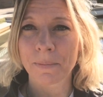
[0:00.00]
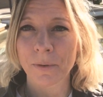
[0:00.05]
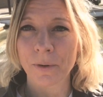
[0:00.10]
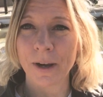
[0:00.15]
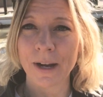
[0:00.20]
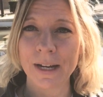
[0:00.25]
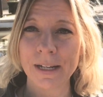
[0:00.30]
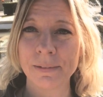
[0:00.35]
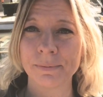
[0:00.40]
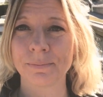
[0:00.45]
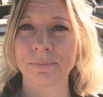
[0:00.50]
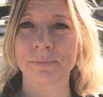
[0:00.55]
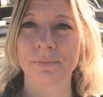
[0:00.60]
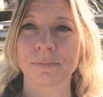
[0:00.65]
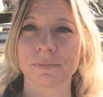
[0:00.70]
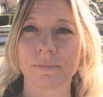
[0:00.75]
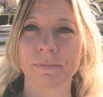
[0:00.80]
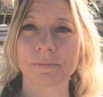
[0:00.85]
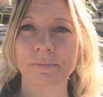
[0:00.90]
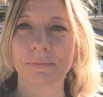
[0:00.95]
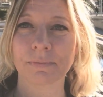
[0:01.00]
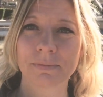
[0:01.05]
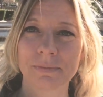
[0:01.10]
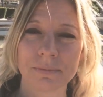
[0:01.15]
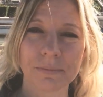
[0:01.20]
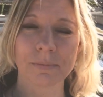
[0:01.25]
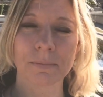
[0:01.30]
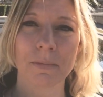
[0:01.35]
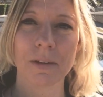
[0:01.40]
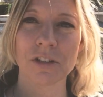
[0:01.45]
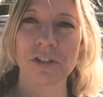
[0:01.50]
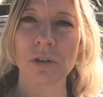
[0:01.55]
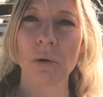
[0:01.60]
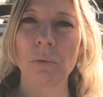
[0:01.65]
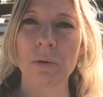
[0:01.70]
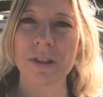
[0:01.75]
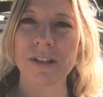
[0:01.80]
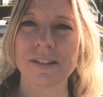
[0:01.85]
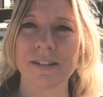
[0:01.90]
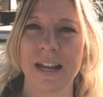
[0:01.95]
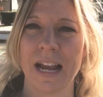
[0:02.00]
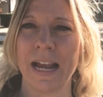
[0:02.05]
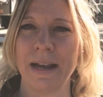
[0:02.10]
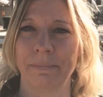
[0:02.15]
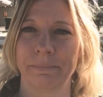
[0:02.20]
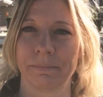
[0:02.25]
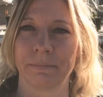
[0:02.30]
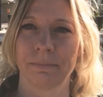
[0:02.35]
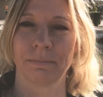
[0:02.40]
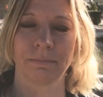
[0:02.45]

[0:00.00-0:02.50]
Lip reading: Okay? So we're the same.